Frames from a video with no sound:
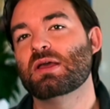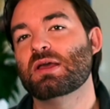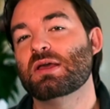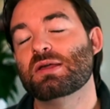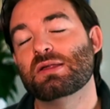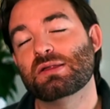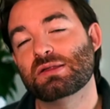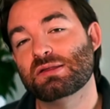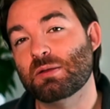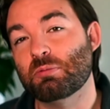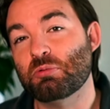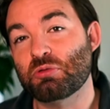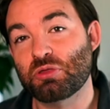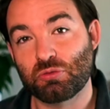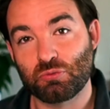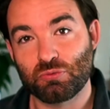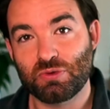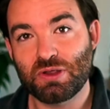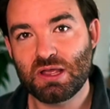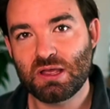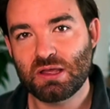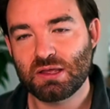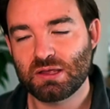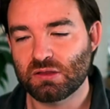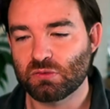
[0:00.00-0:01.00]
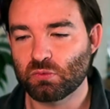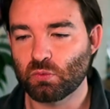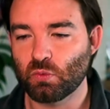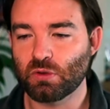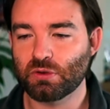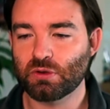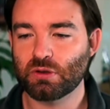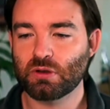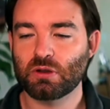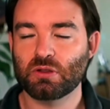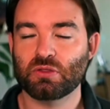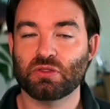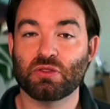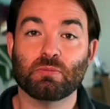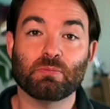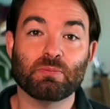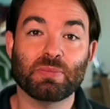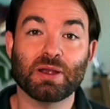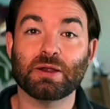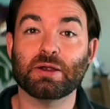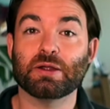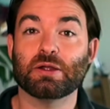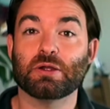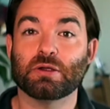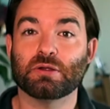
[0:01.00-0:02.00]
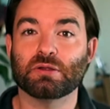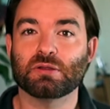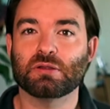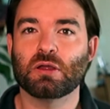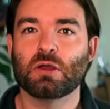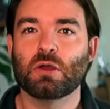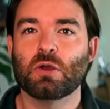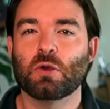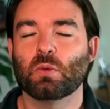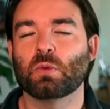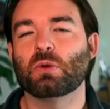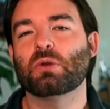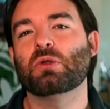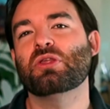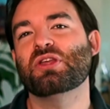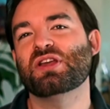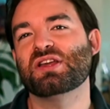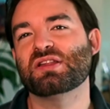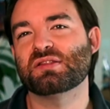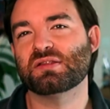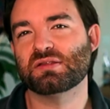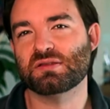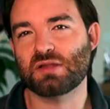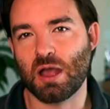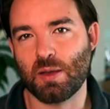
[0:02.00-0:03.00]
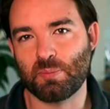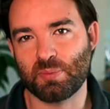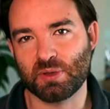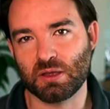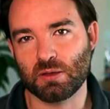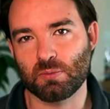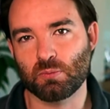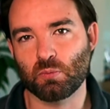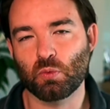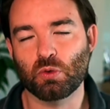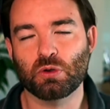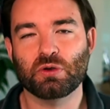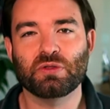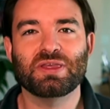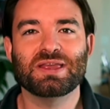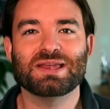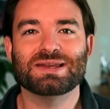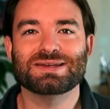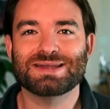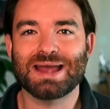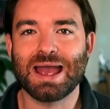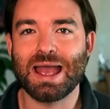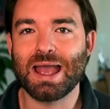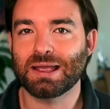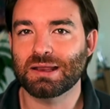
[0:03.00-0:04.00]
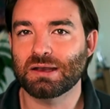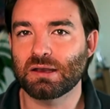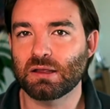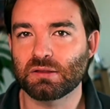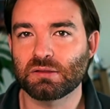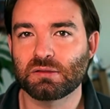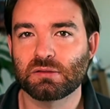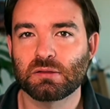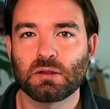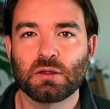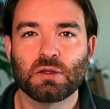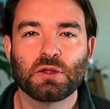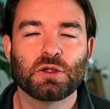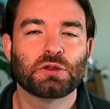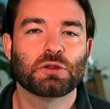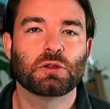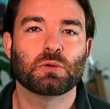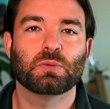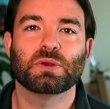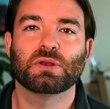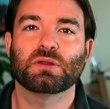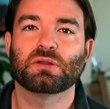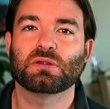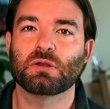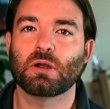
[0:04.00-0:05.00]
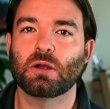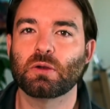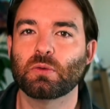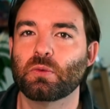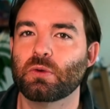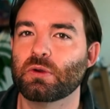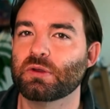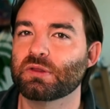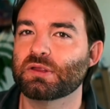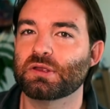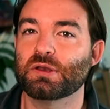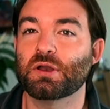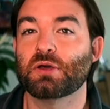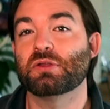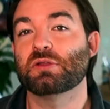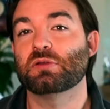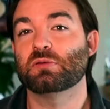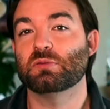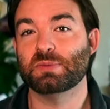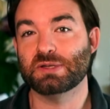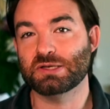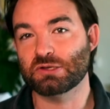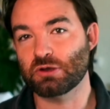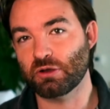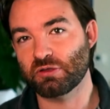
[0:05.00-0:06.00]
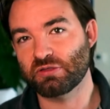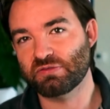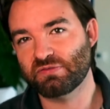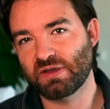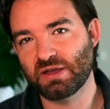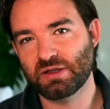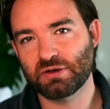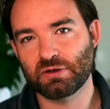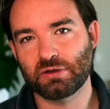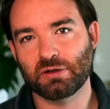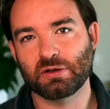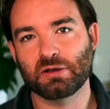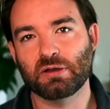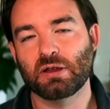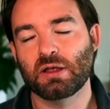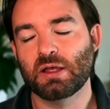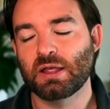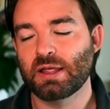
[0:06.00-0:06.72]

Step three is what are the barriers? What are the things stopping him? What are the antagonists? So in Star Wars, this would be Darth Vader.